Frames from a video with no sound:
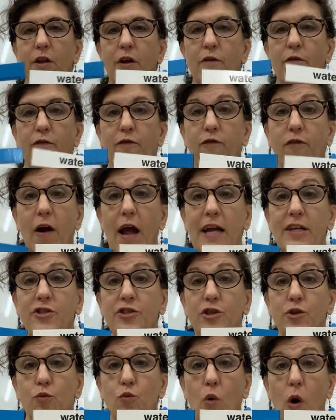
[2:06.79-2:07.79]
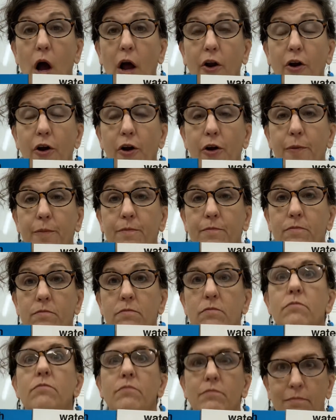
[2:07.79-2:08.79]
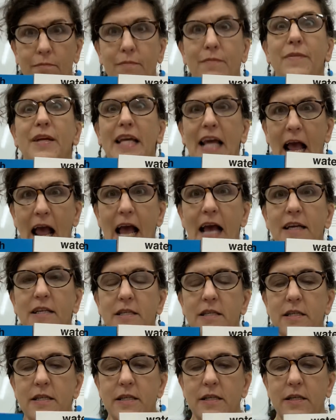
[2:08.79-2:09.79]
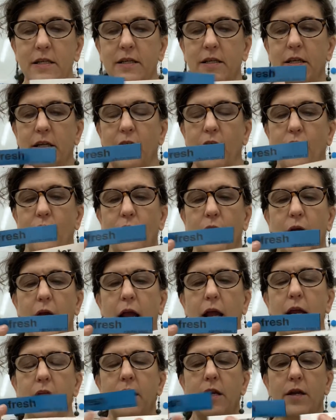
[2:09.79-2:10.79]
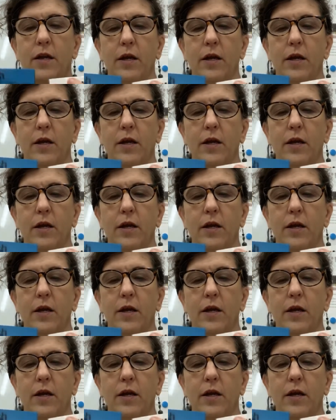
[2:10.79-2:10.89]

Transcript: fresh water? Yes. All right.